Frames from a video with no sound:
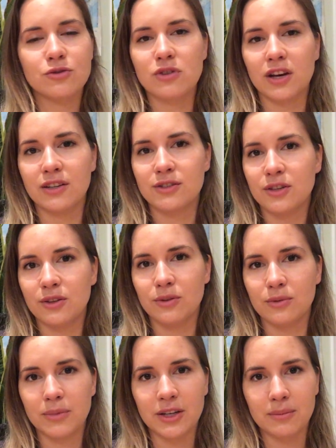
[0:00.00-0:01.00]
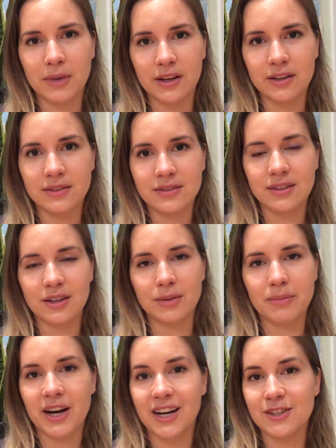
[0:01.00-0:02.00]
tried to minimize
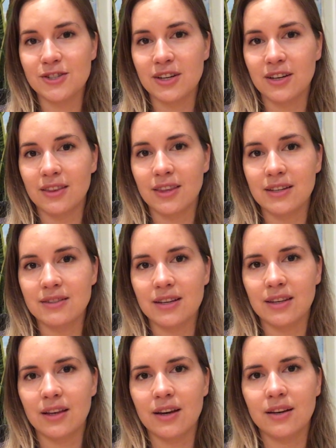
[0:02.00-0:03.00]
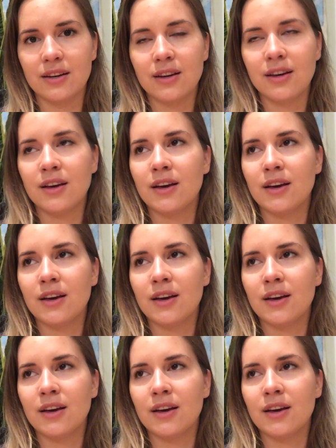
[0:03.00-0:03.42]
packaging and things like that,